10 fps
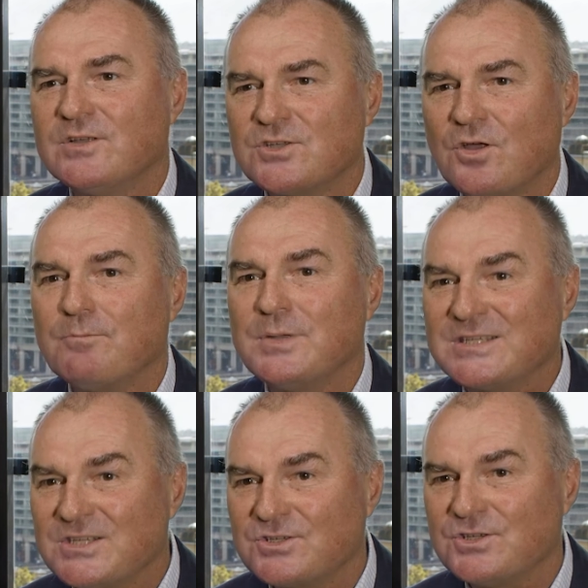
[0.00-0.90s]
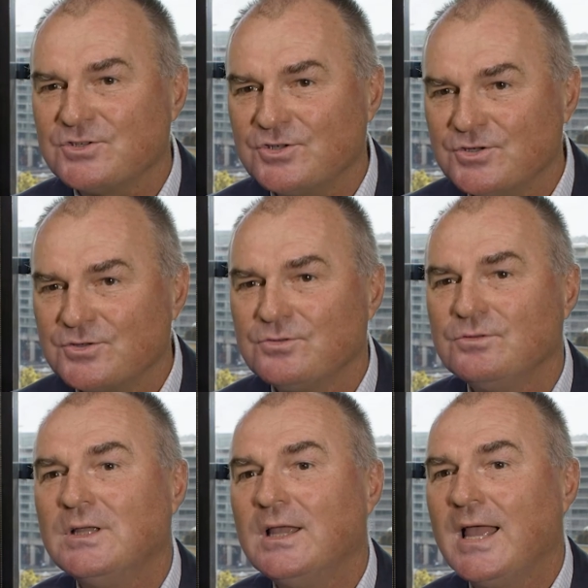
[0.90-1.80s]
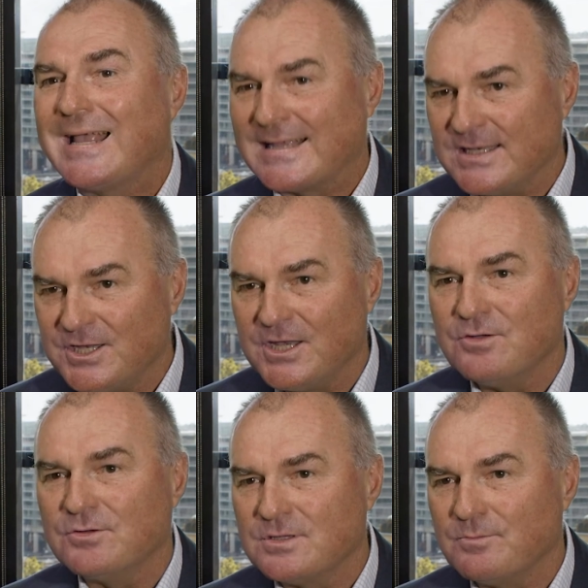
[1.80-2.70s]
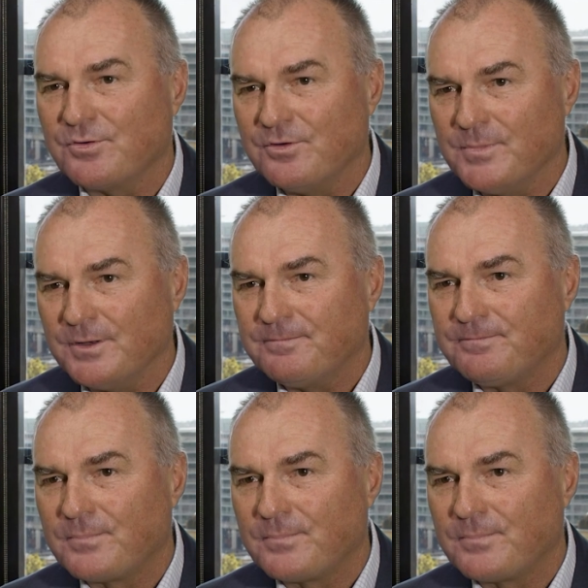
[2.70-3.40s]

is on business as usual, continuous improvement.